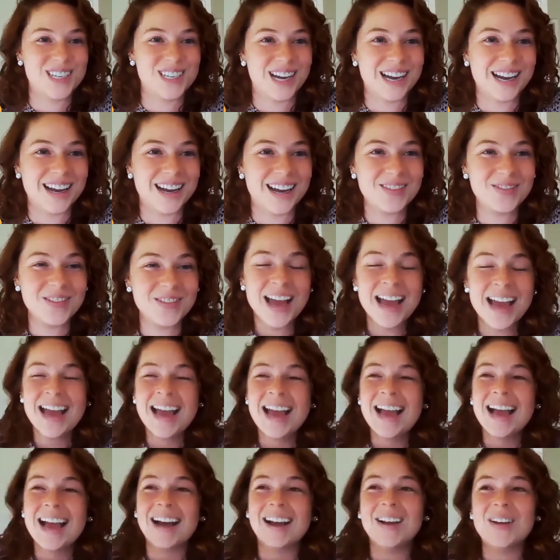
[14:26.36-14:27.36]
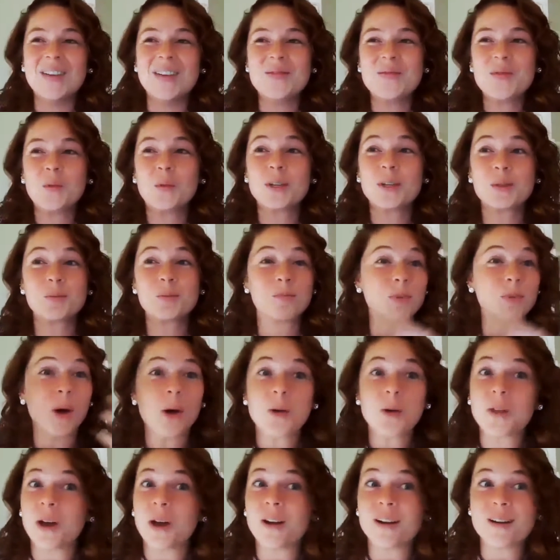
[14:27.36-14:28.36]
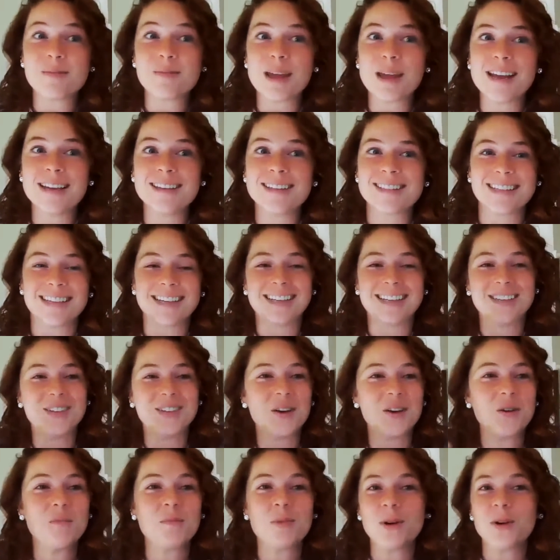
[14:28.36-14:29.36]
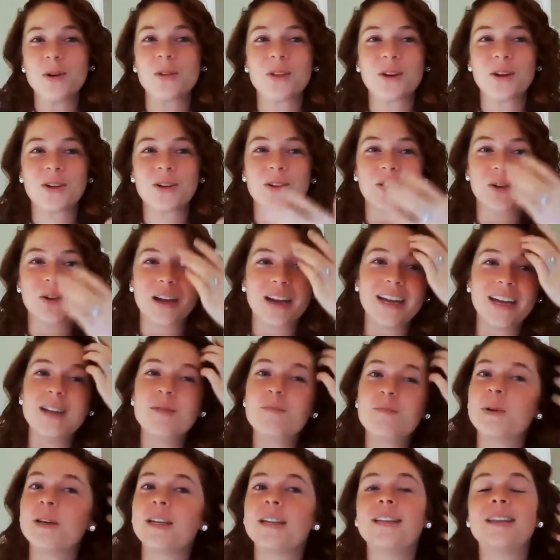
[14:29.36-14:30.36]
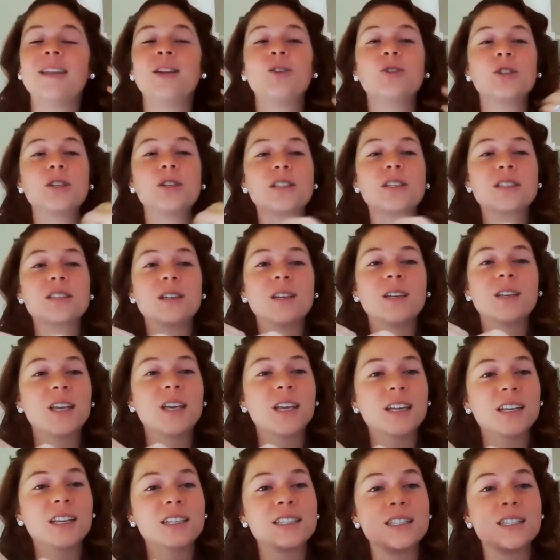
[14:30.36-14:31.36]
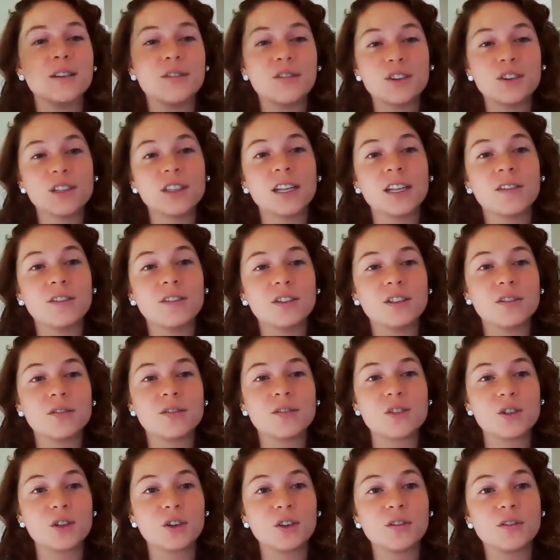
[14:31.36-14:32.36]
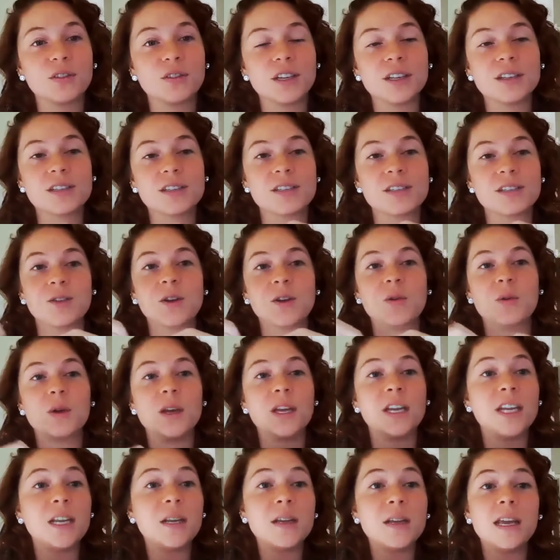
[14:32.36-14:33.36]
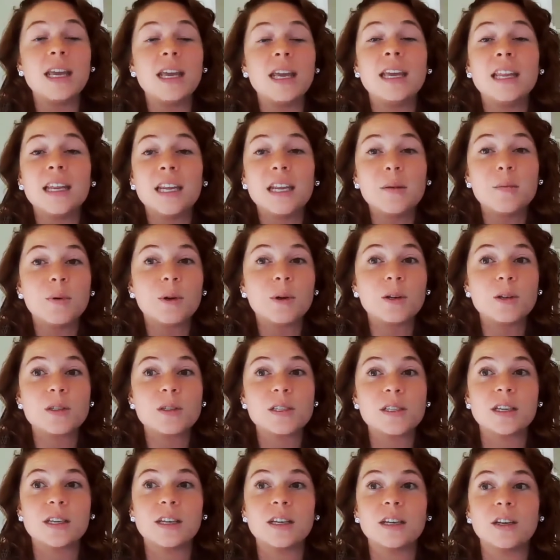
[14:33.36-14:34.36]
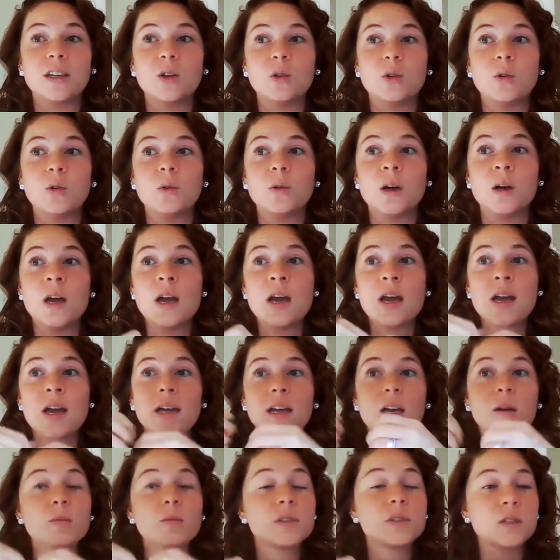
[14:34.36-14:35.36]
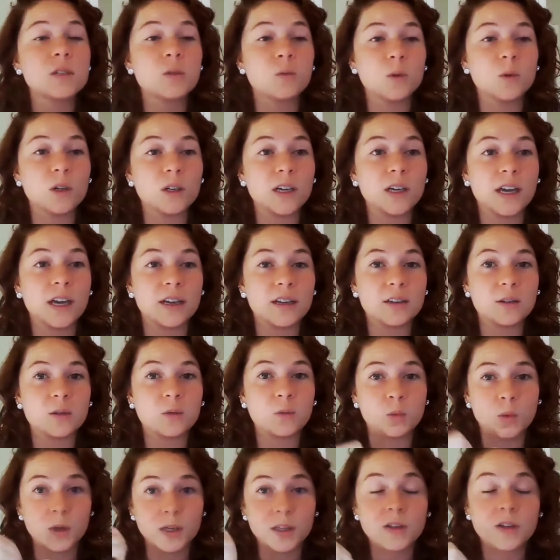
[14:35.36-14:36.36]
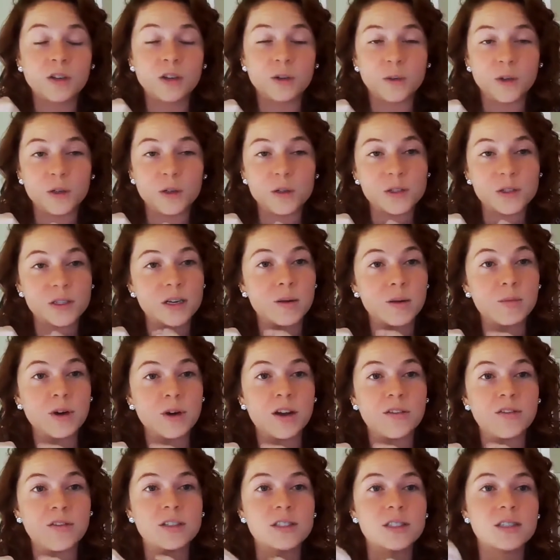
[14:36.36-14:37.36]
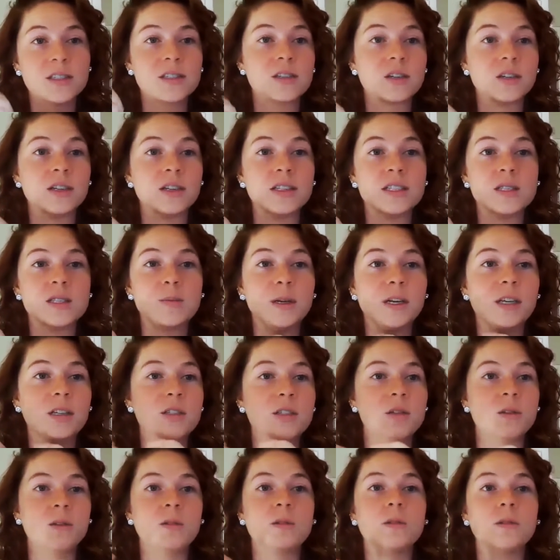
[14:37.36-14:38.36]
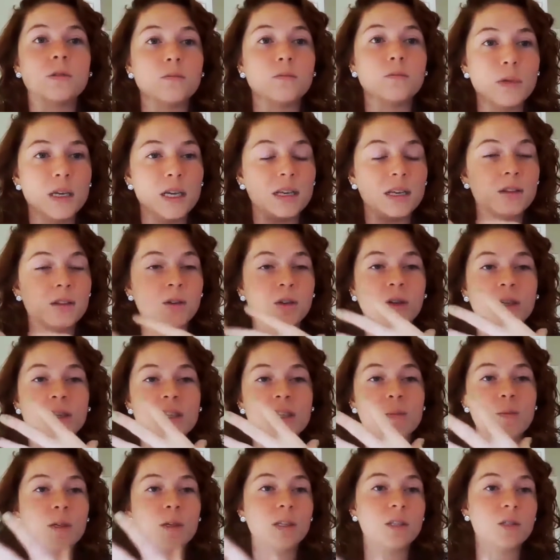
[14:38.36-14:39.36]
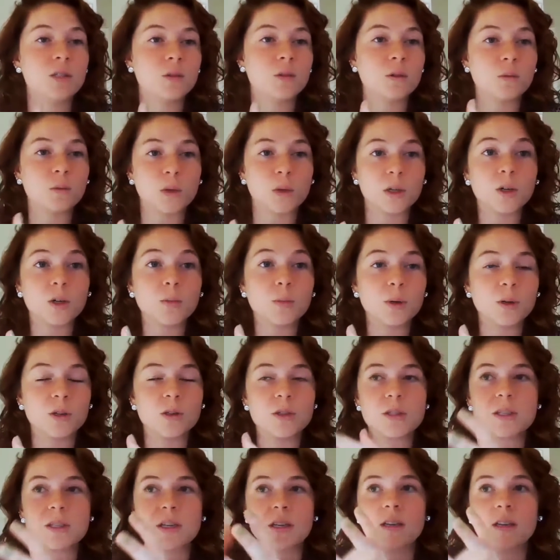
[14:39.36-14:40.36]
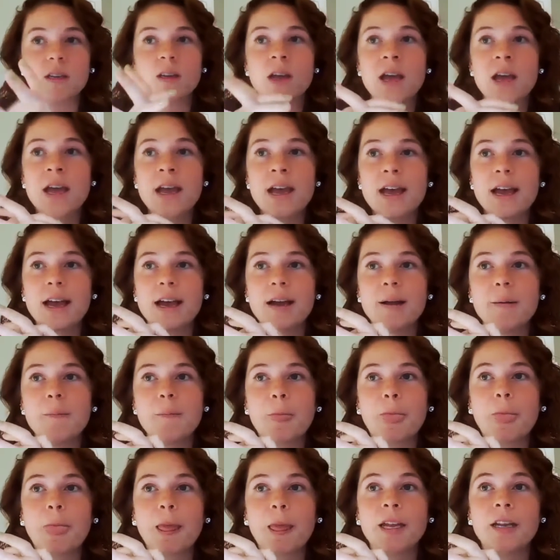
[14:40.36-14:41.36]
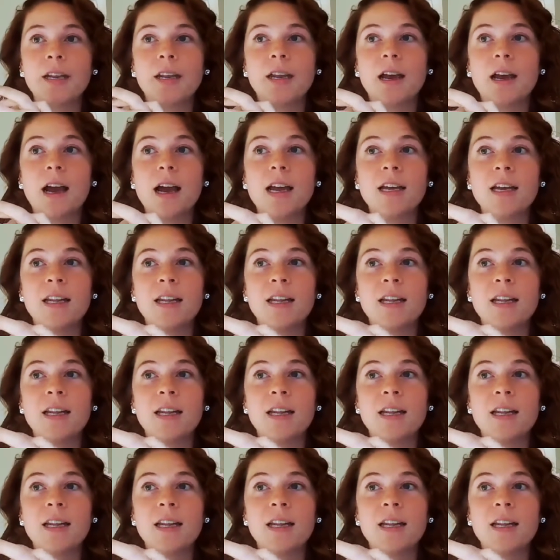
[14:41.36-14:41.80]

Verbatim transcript: shop, which both are amazing, you know, both are great, but you're just going to get a different level of service. You know, any person who comes to work with Careers in Nonprofits is going to speak to me. They're going to speak to a real person. And